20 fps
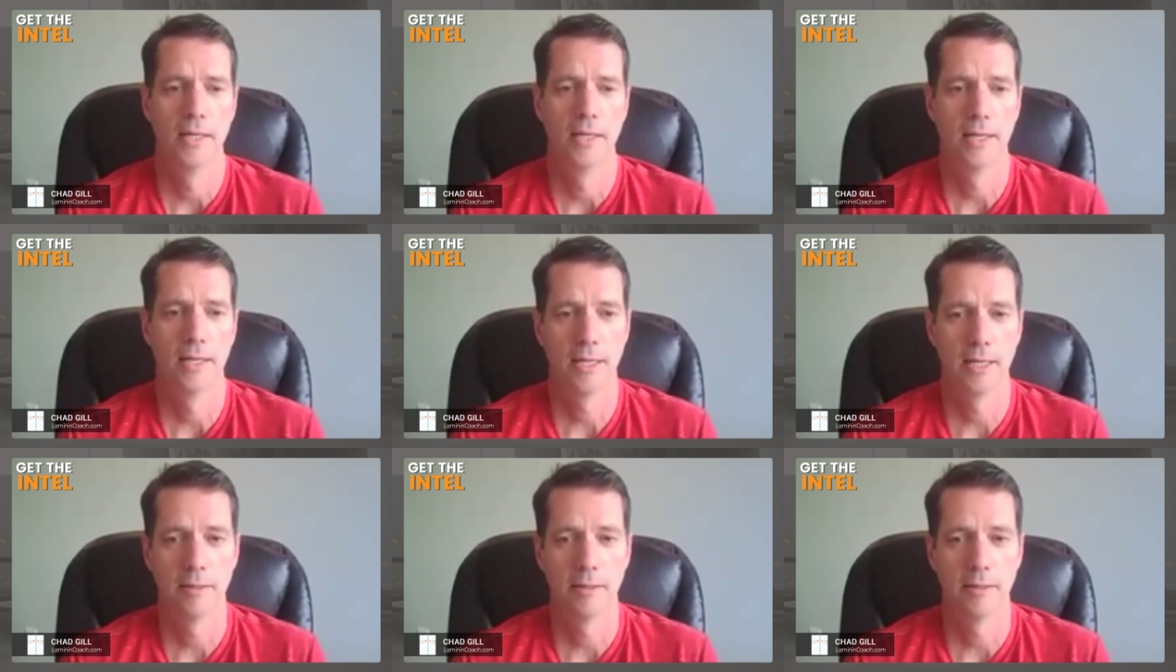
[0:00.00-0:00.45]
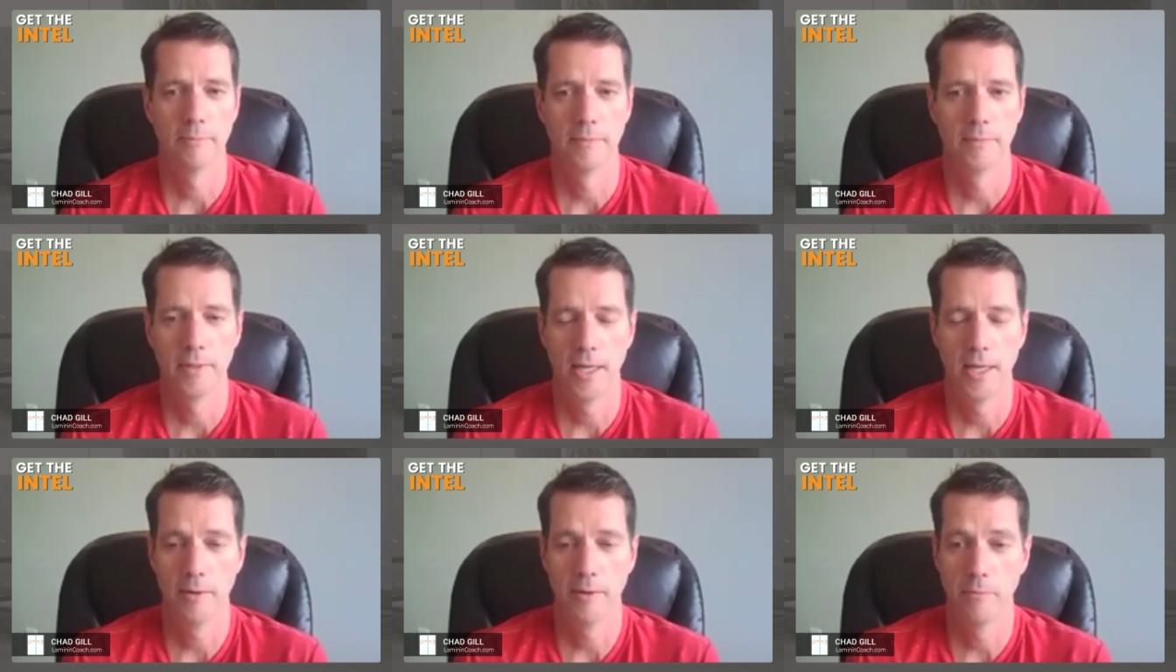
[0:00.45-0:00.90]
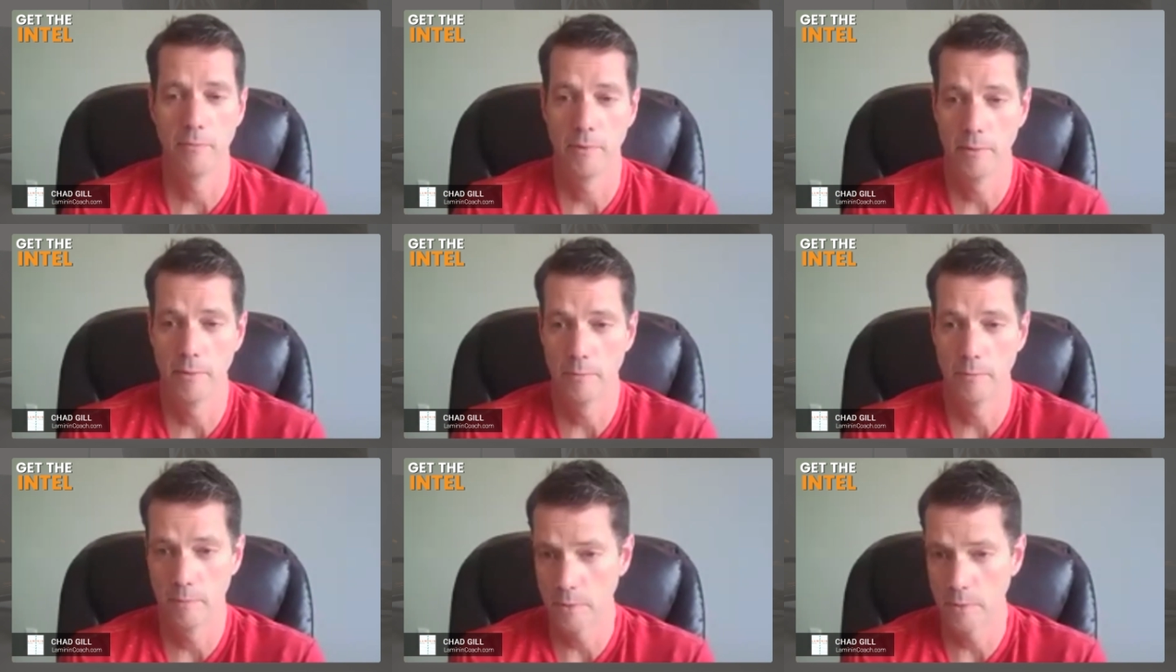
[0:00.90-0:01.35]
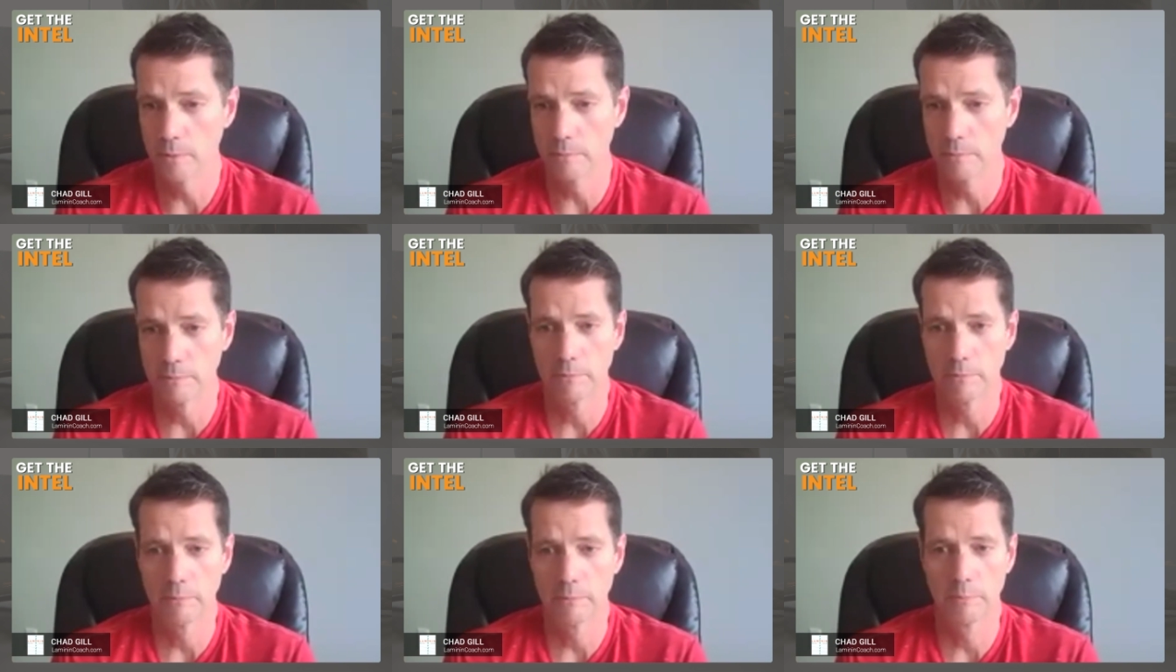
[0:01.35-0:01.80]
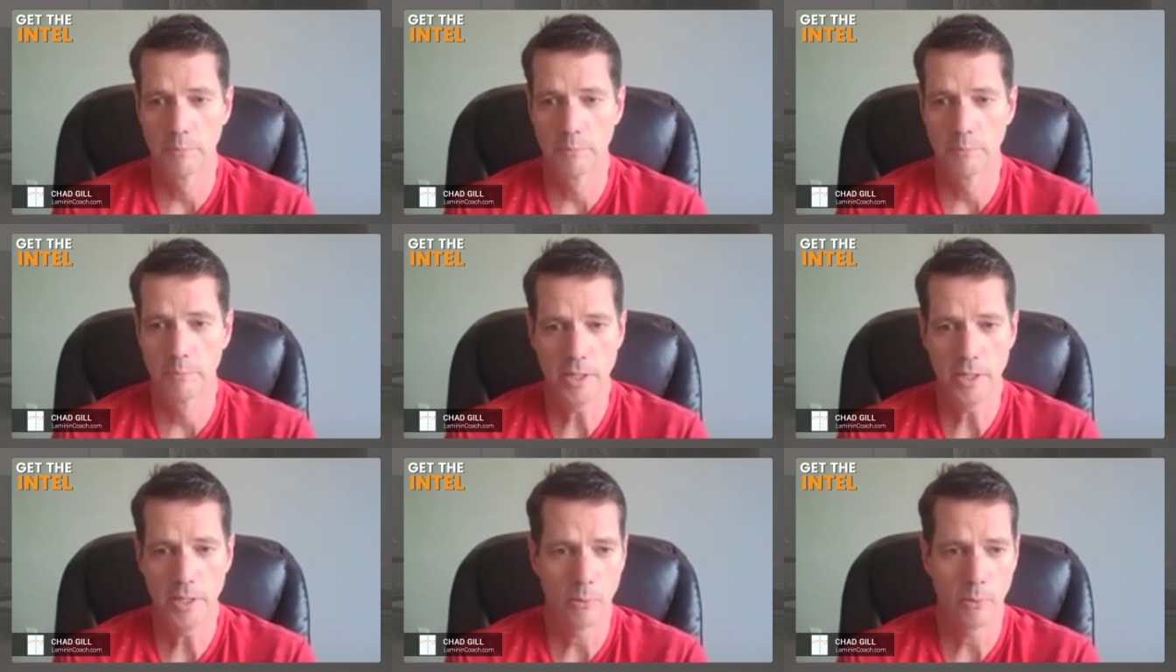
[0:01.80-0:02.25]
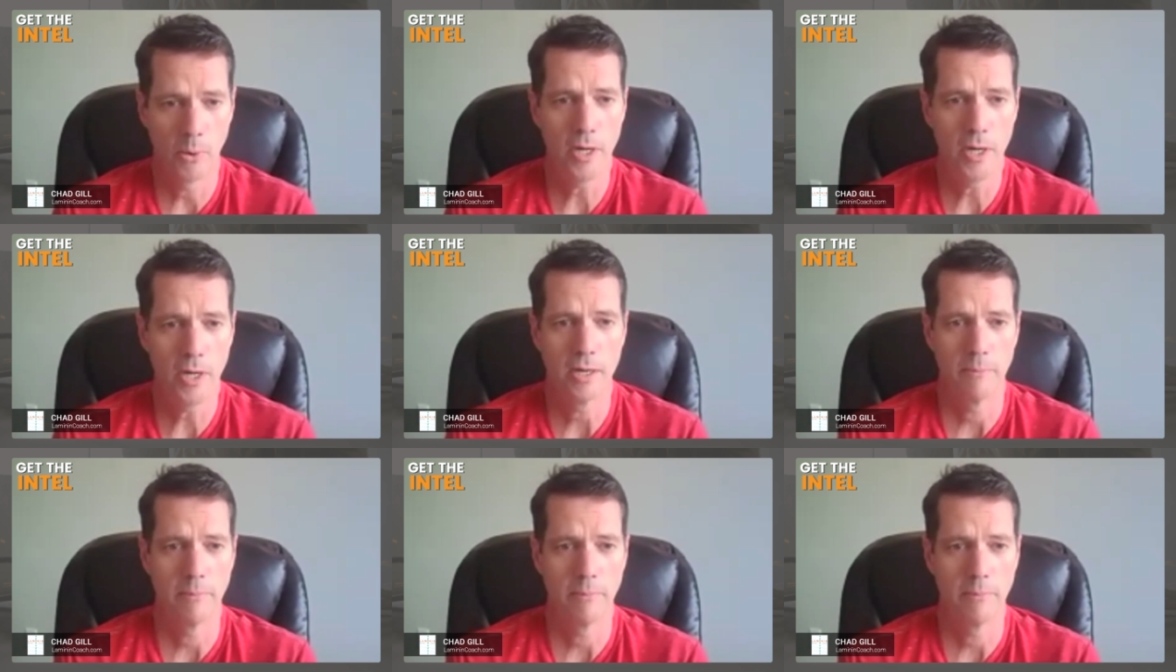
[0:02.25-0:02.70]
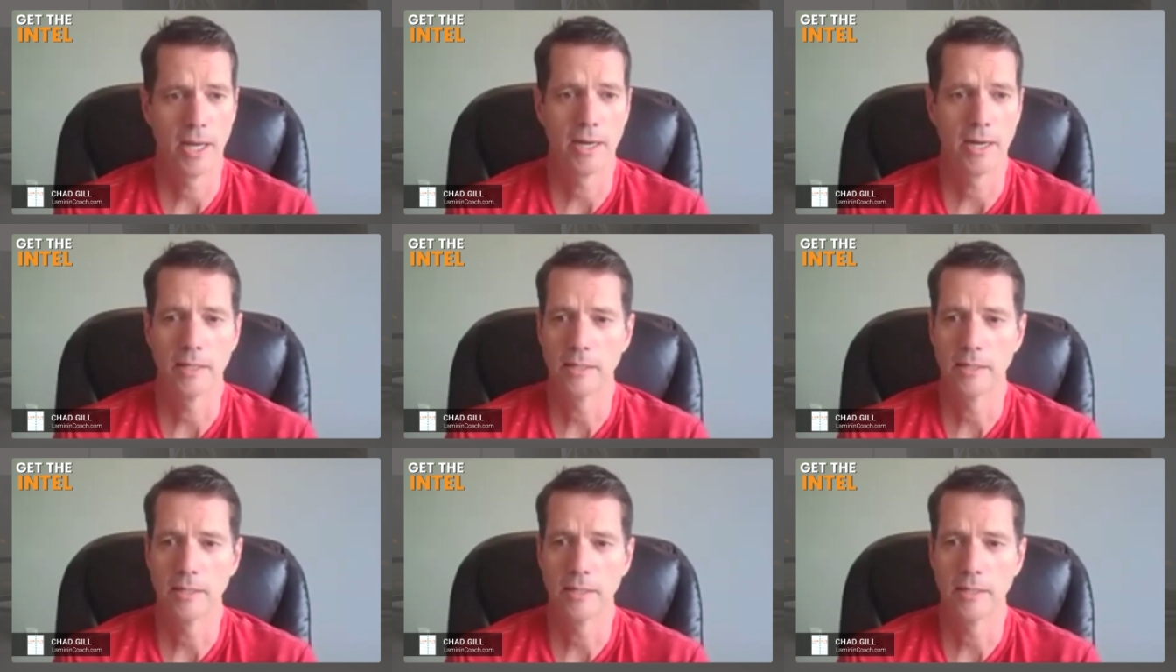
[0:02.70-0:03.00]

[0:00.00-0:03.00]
Um, and, and we're pretty pointed about it,